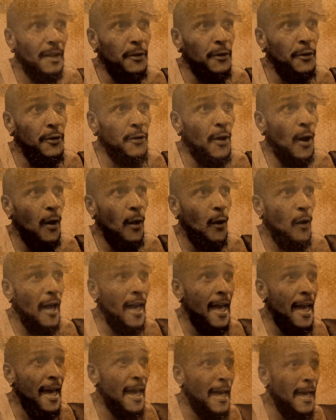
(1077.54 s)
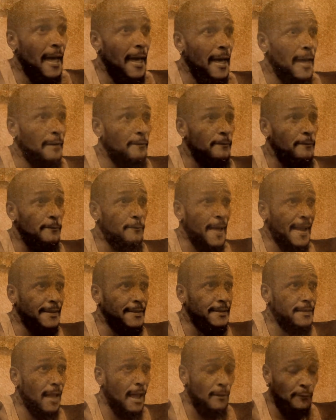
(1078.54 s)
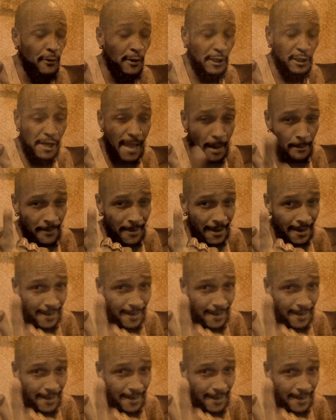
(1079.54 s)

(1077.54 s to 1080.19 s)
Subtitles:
you know, and originally I met a